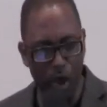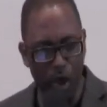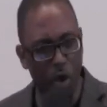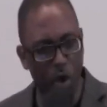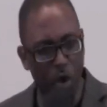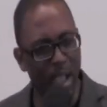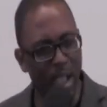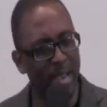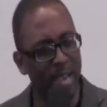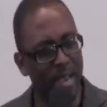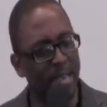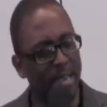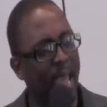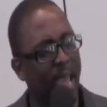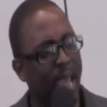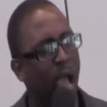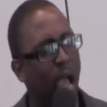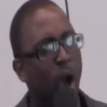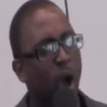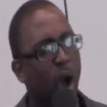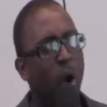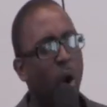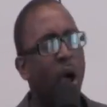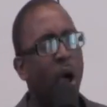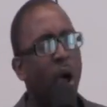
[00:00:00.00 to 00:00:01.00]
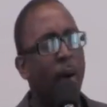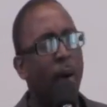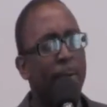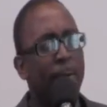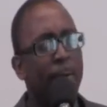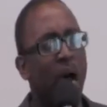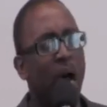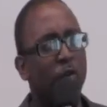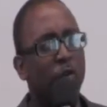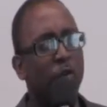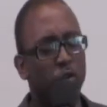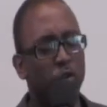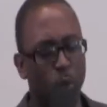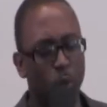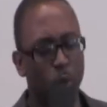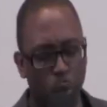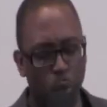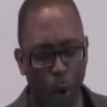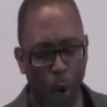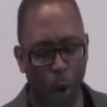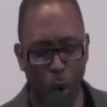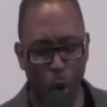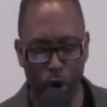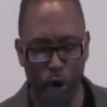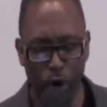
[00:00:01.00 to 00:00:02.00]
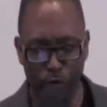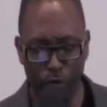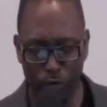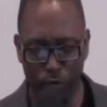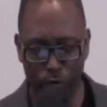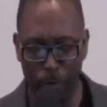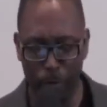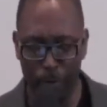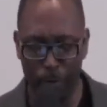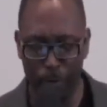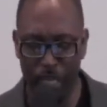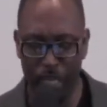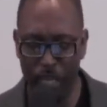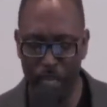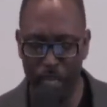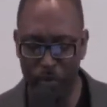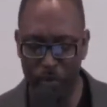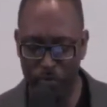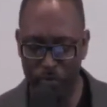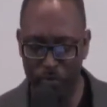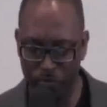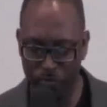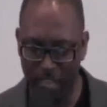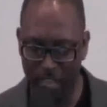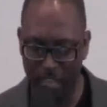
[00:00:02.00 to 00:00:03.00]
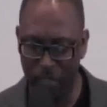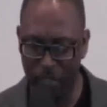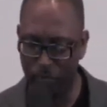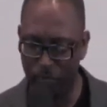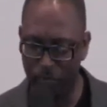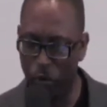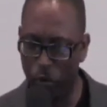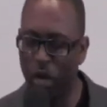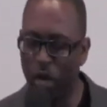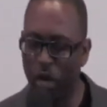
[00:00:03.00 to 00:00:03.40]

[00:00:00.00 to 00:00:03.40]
And now my reward for being faithful